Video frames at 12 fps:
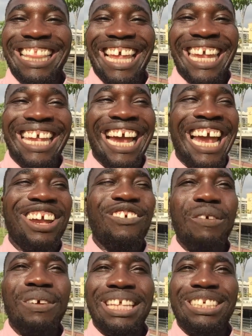like I
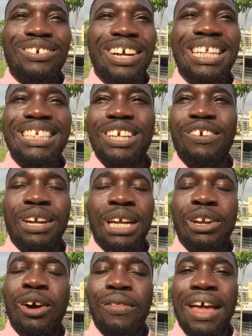agree with this or I
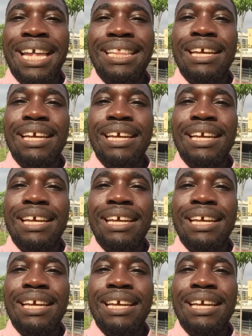disagree and all that.